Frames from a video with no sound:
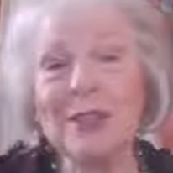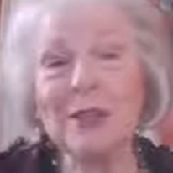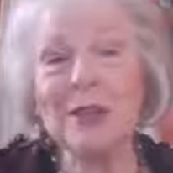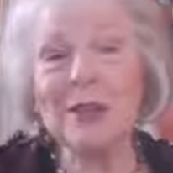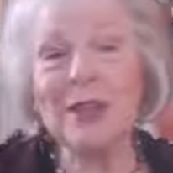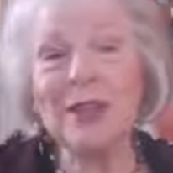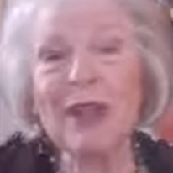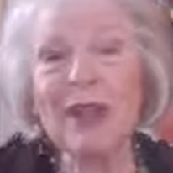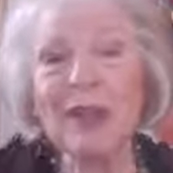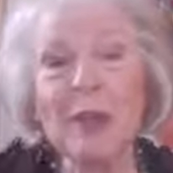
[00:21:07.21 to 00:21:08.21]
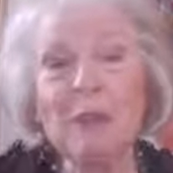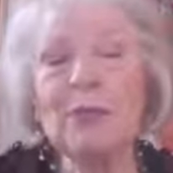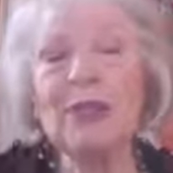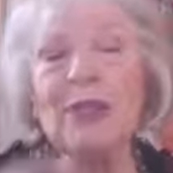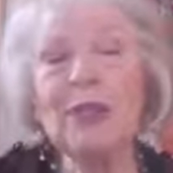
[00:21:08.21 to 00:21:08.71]
if you will,
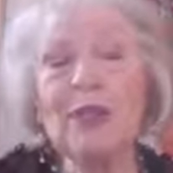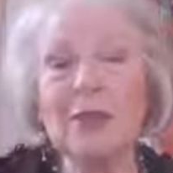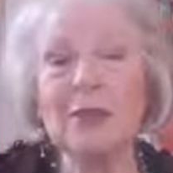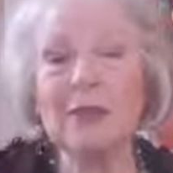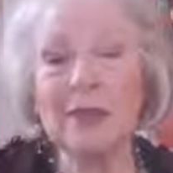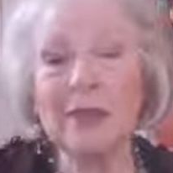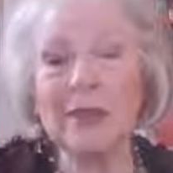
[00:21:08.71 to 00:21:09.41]
completely shifted.